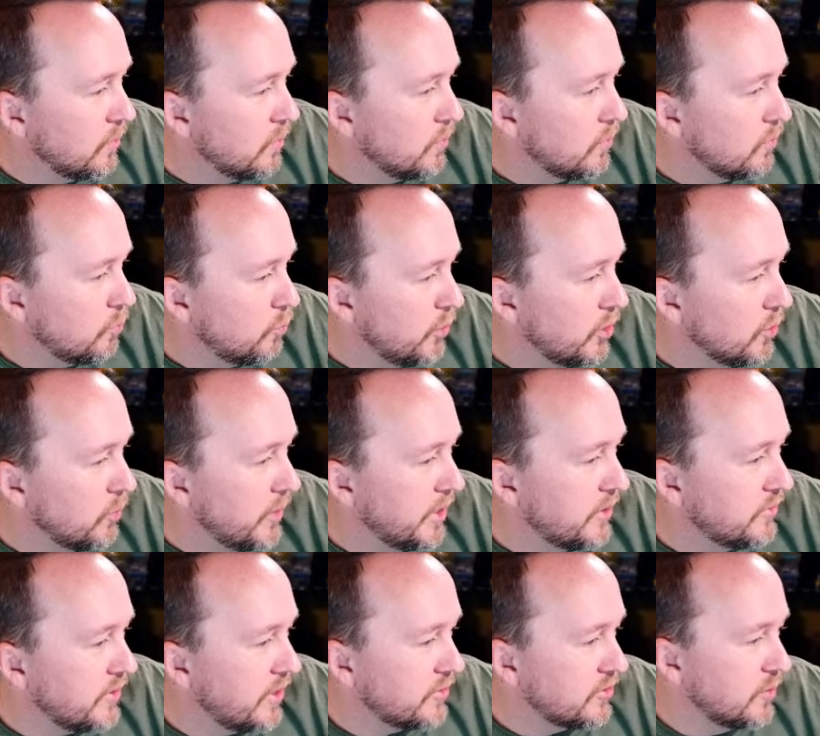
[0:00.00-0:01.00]
Will Way
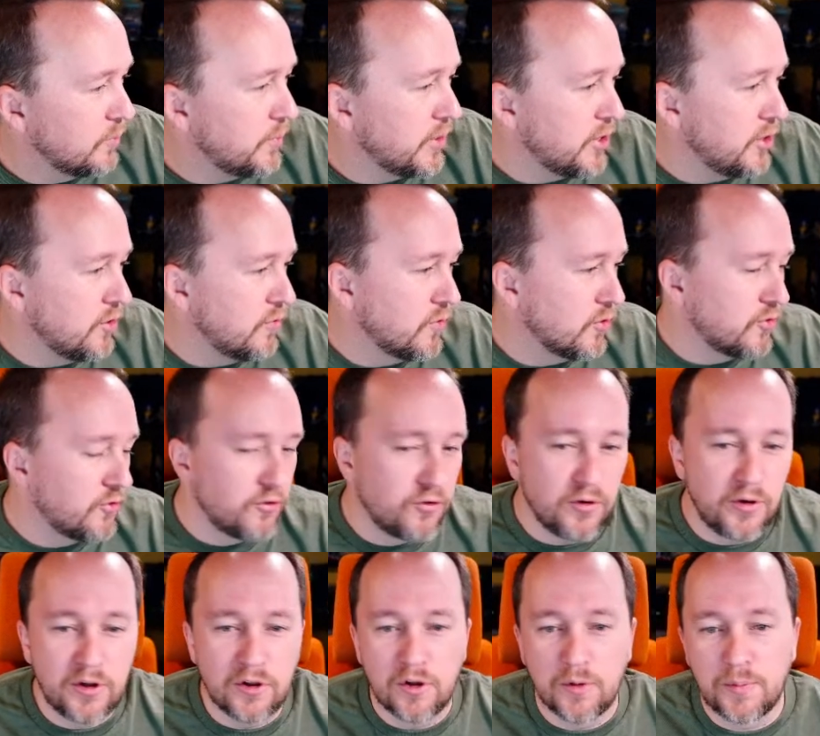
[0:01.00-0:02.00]
is asking BDU versus
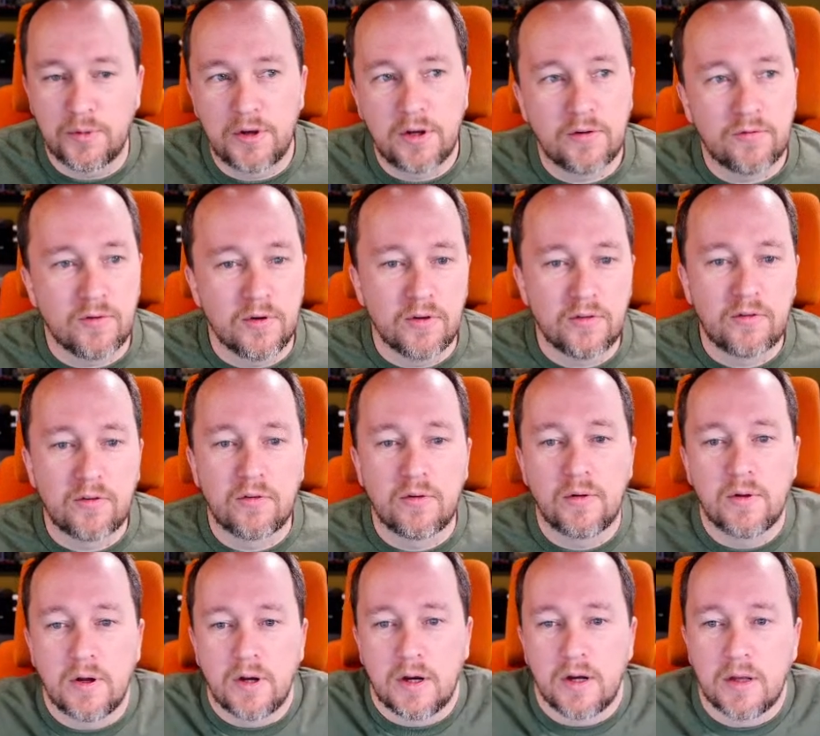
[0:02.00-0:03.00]
duty loop, the difference.
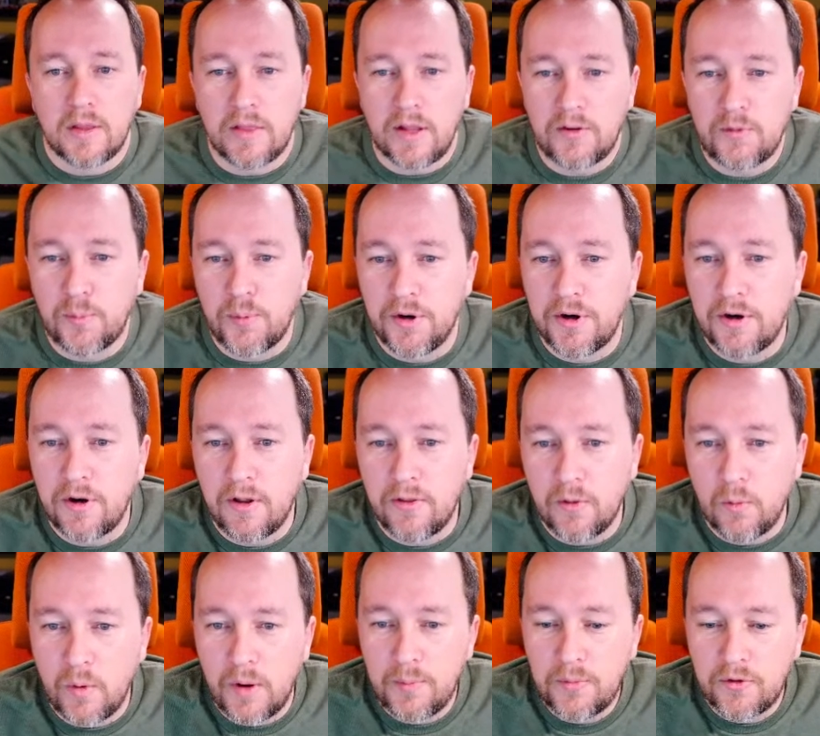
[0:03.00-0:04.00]
That's printed on
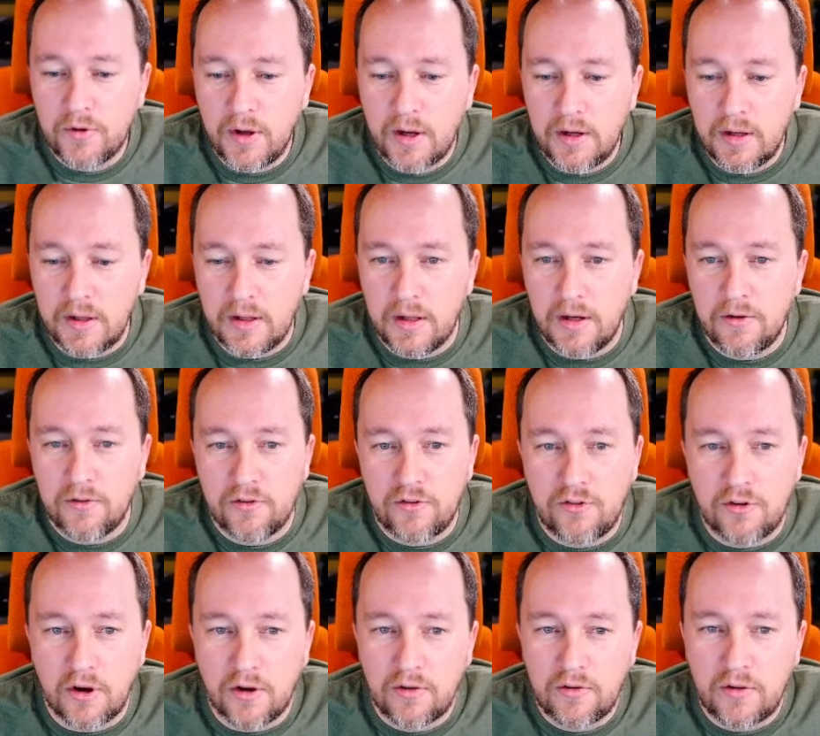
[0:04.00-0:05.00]
the website. It is
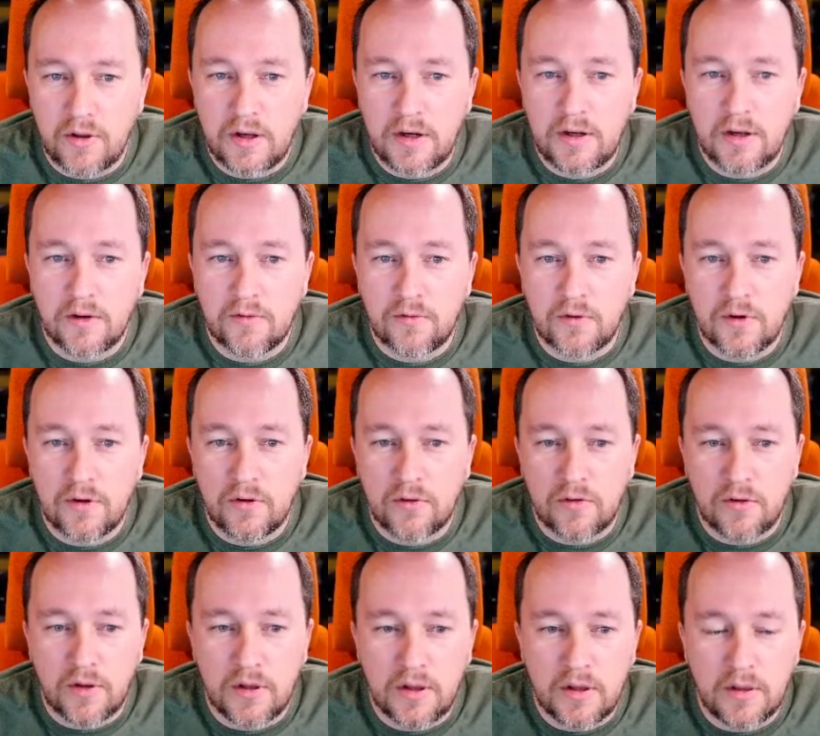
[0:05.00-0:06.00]
just a
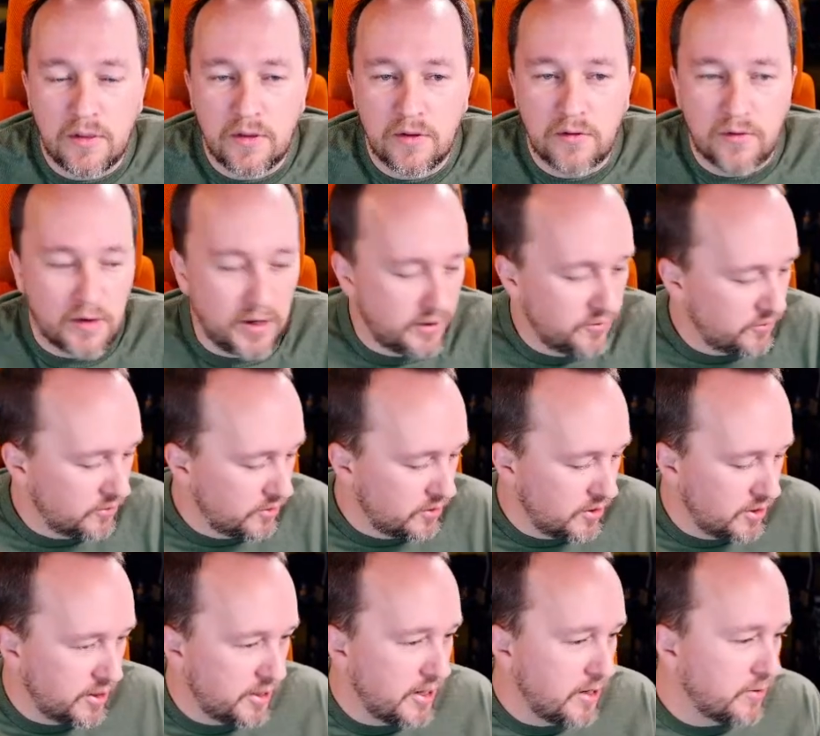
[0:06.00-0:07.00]
difference in the size of the
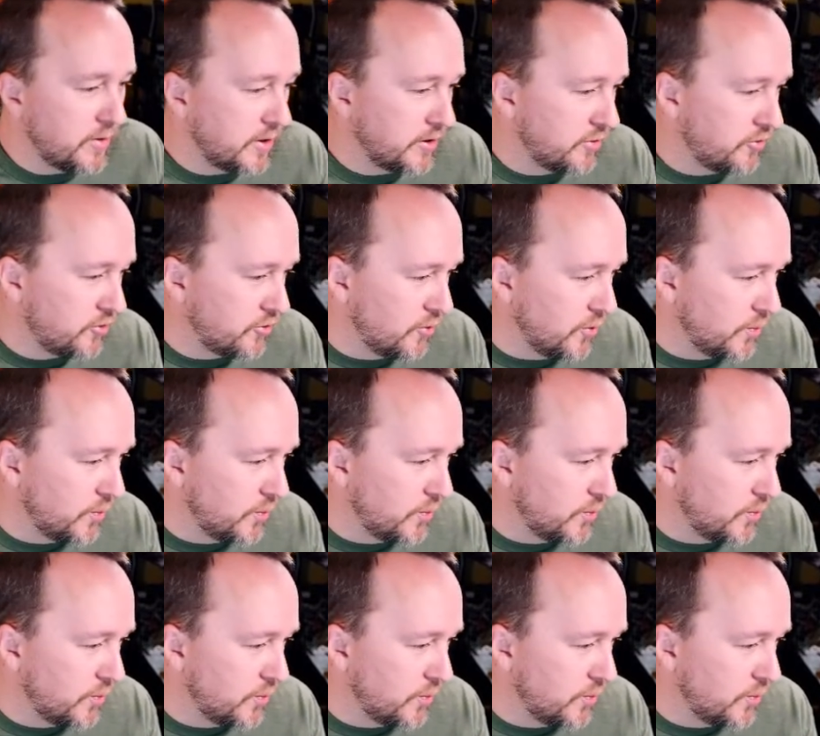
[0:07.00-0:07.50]
cutout. I can show it